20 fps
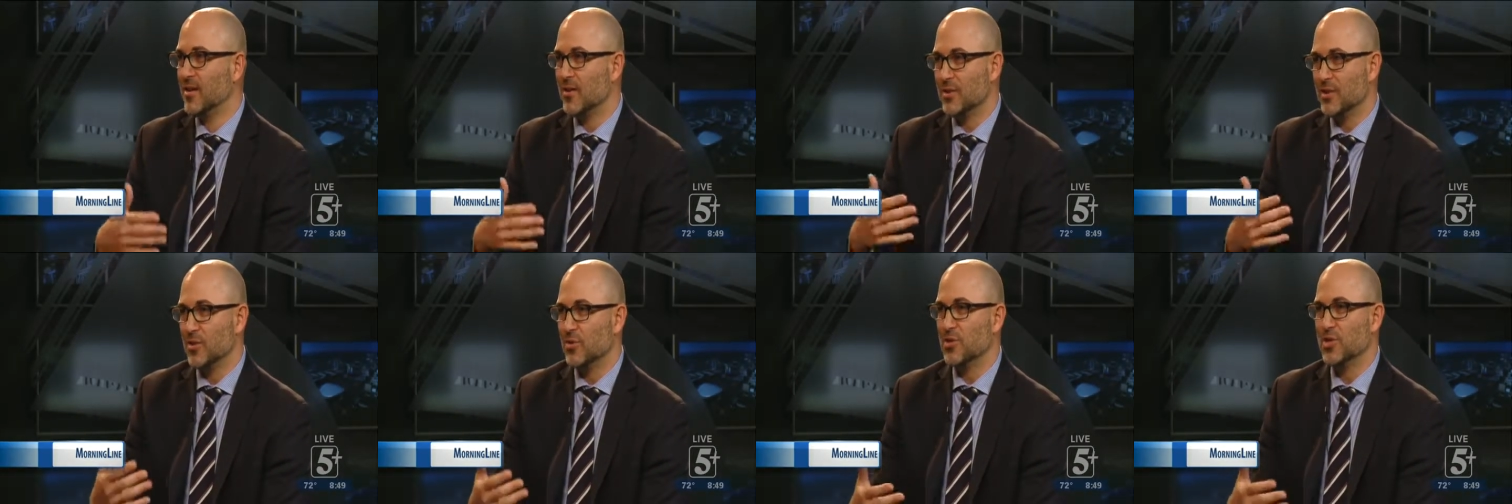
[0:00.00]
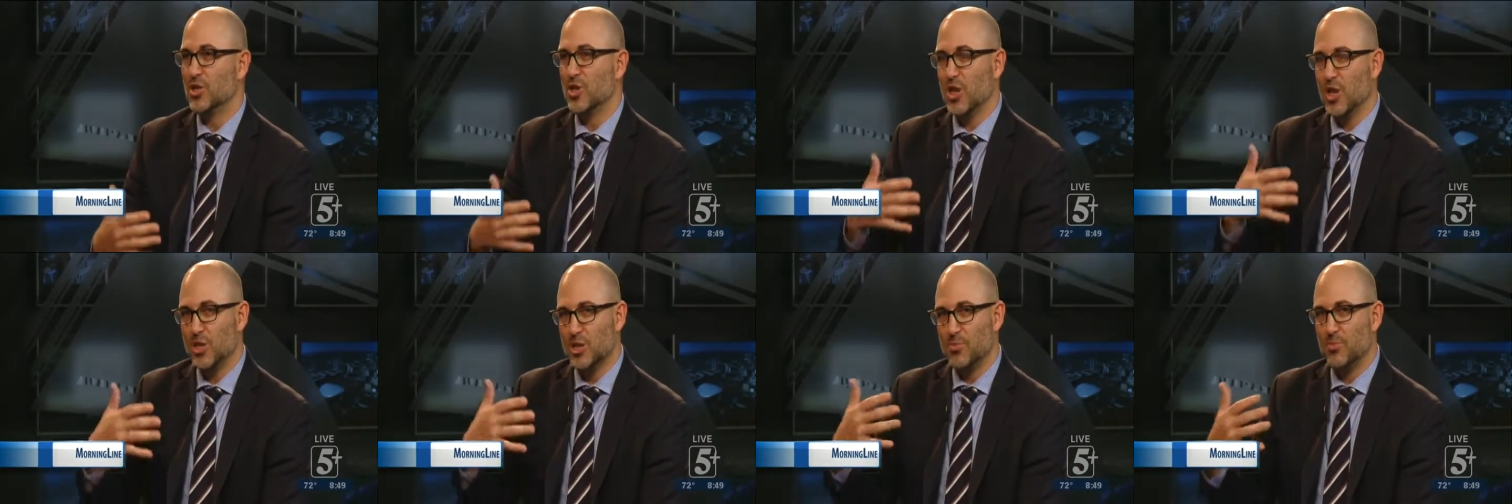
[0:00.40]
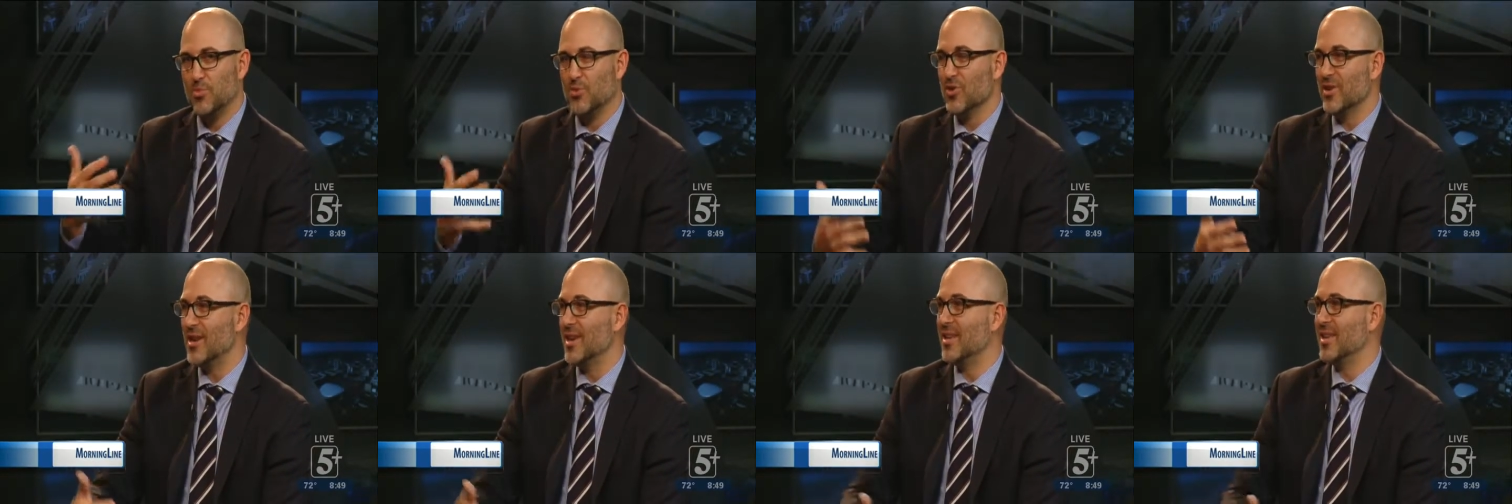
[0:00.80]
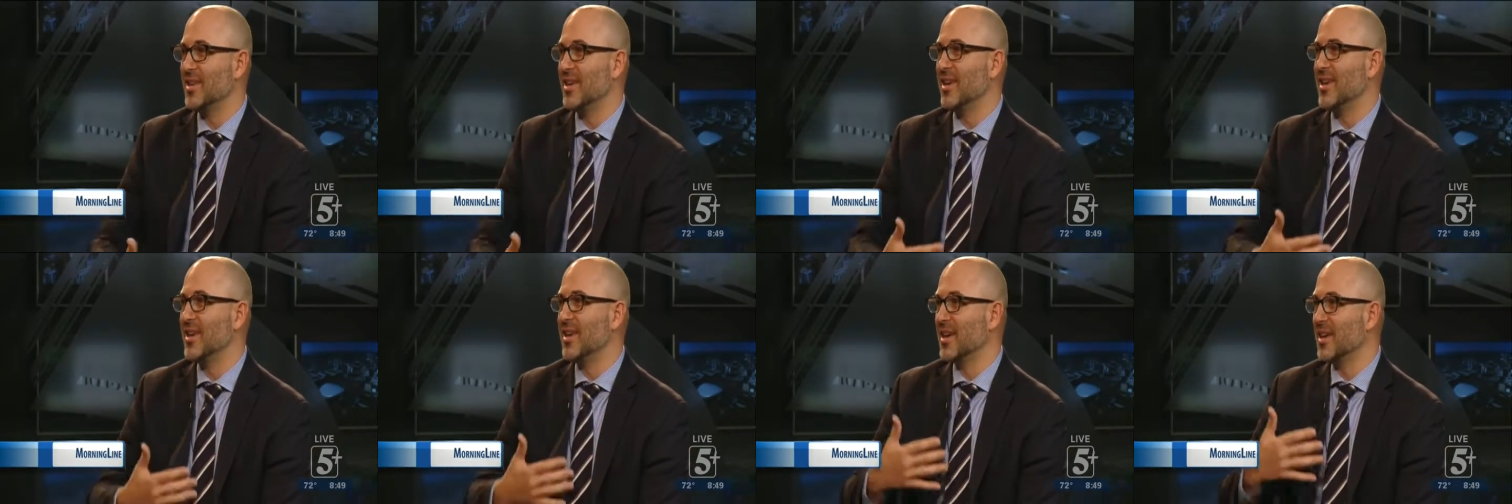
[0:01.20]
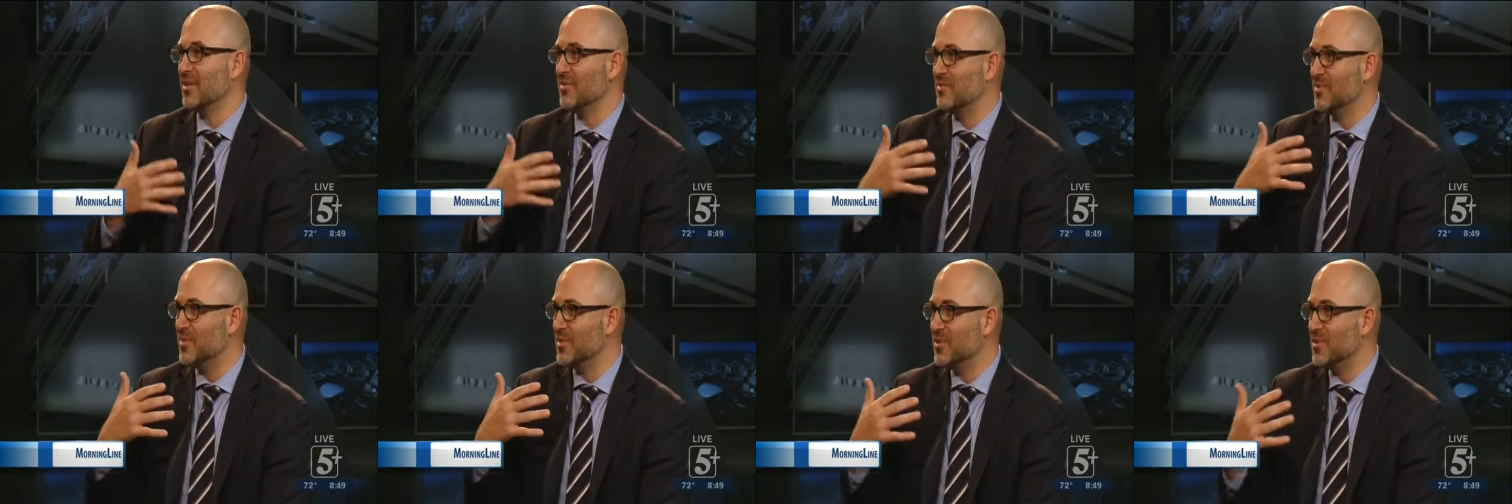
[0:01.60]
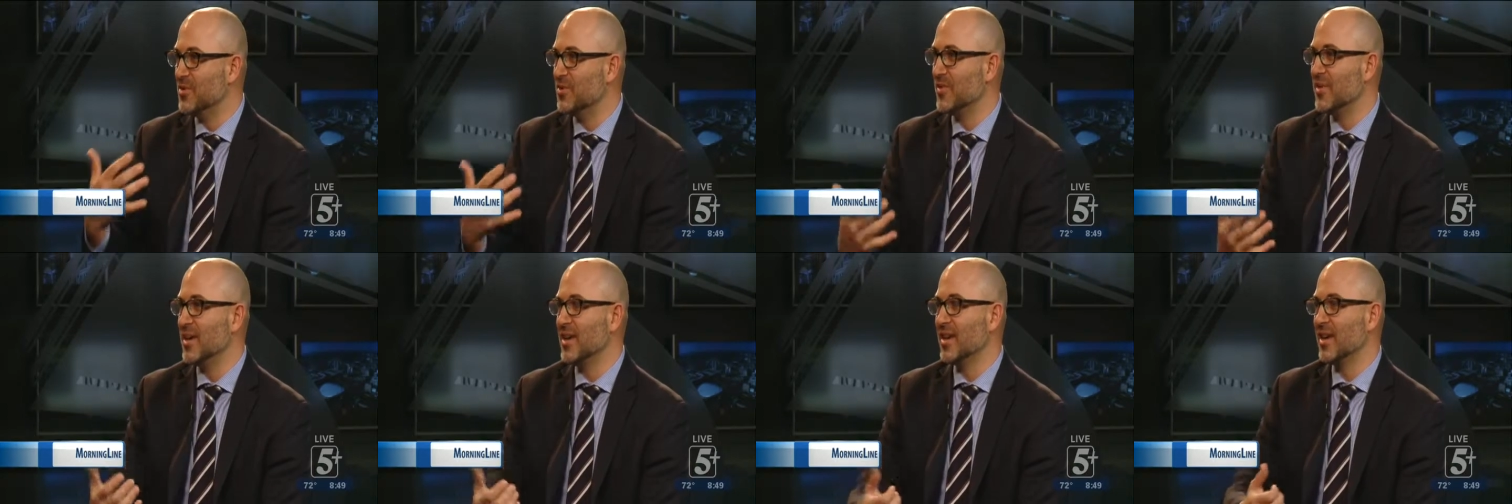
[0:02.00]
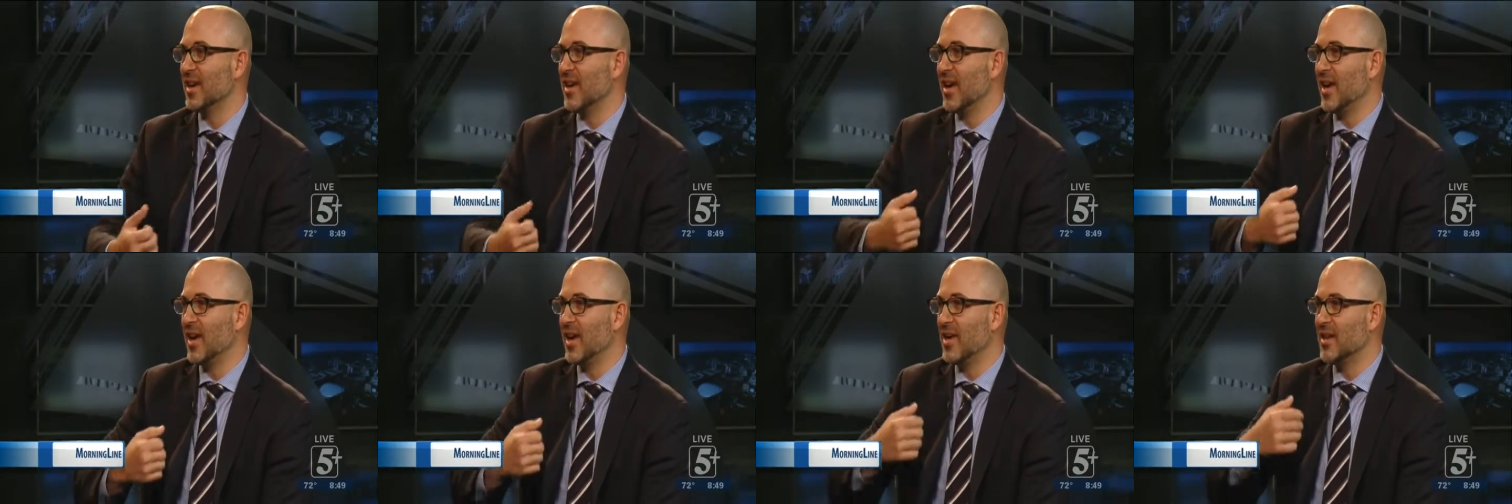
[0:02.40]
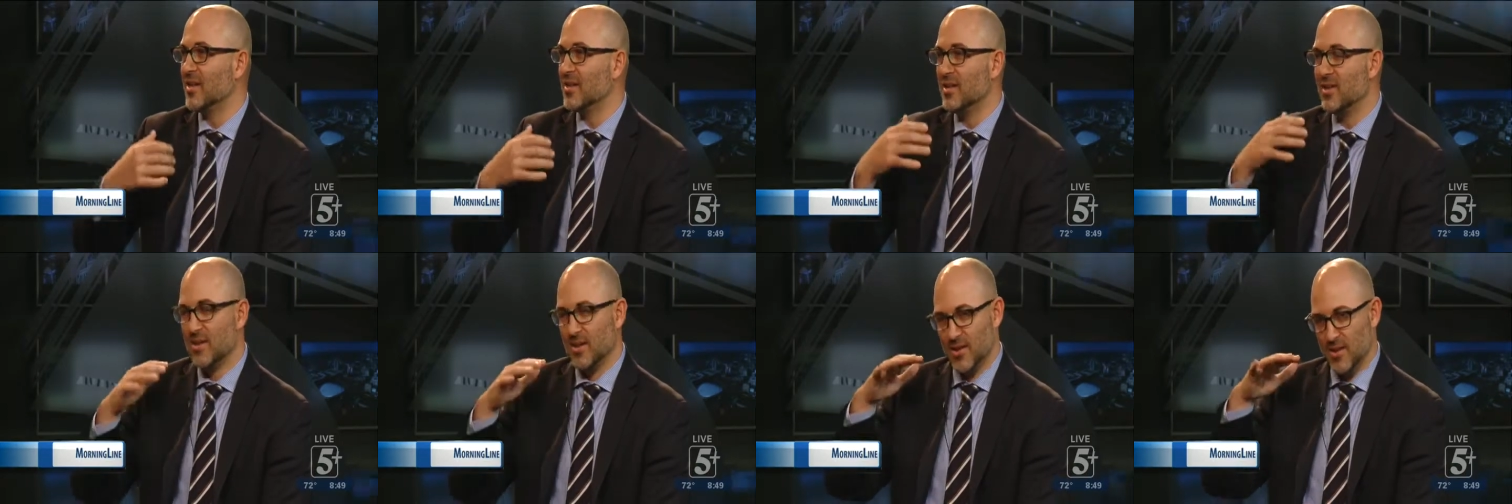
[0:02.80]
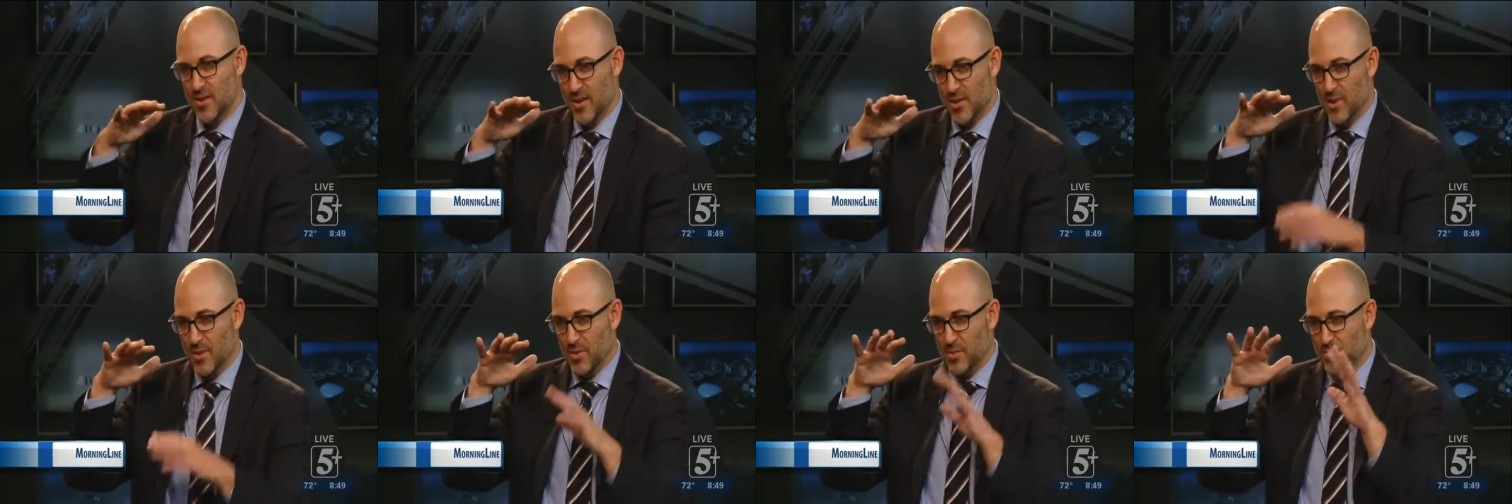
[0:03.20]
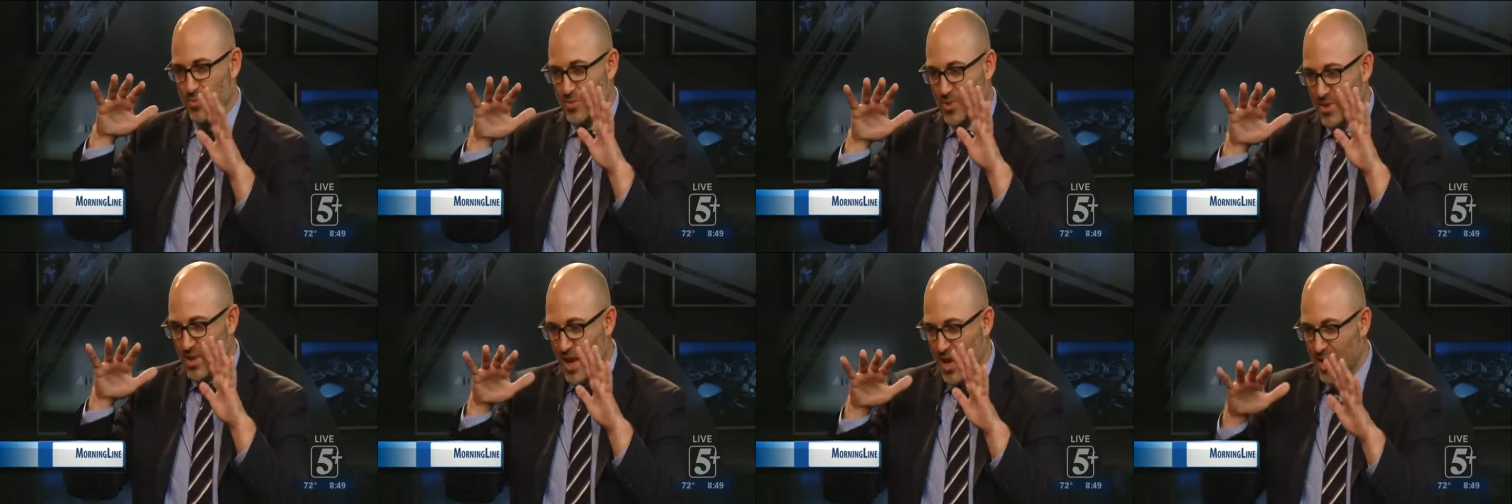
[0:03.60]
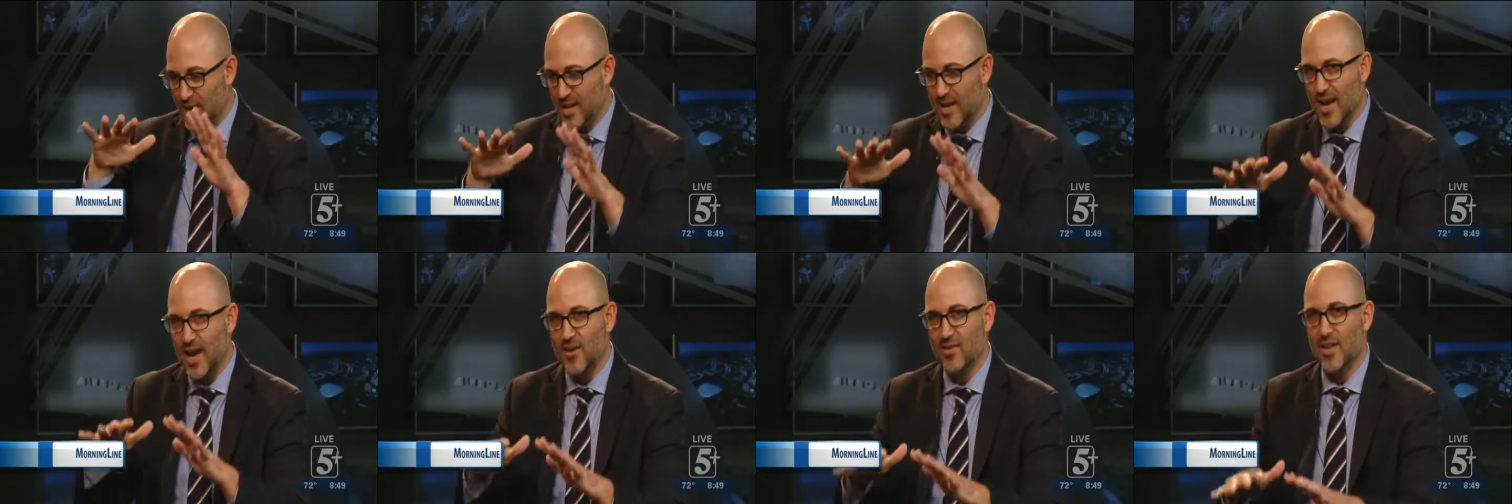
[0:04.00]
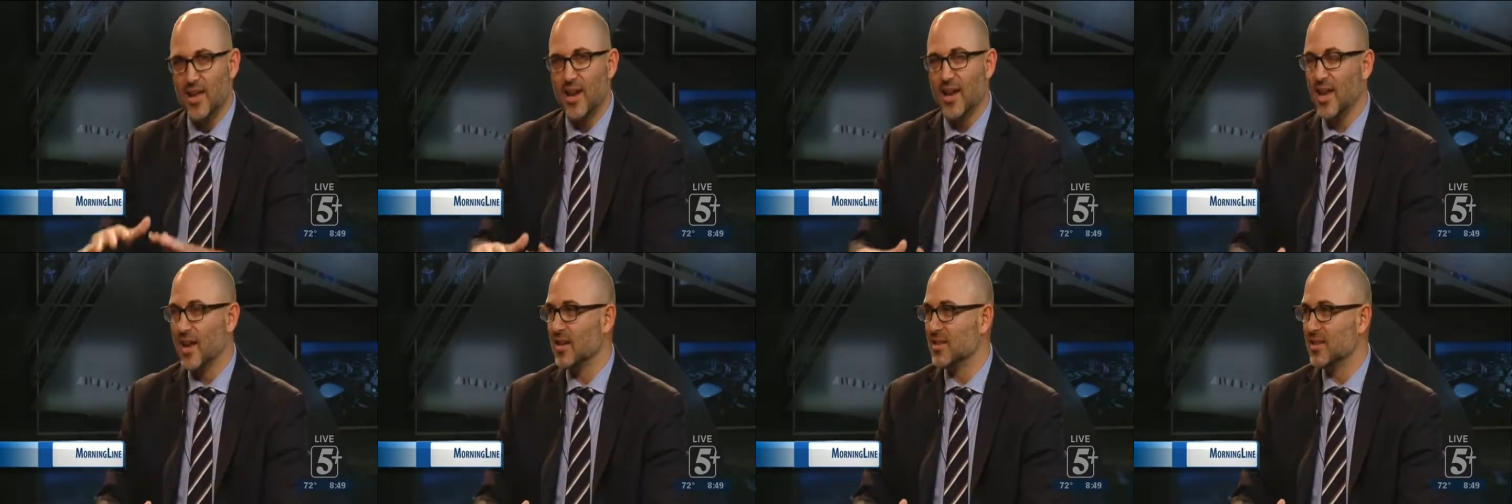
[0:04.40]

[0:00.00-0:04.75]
So just breathing and moving and taking down that Focus.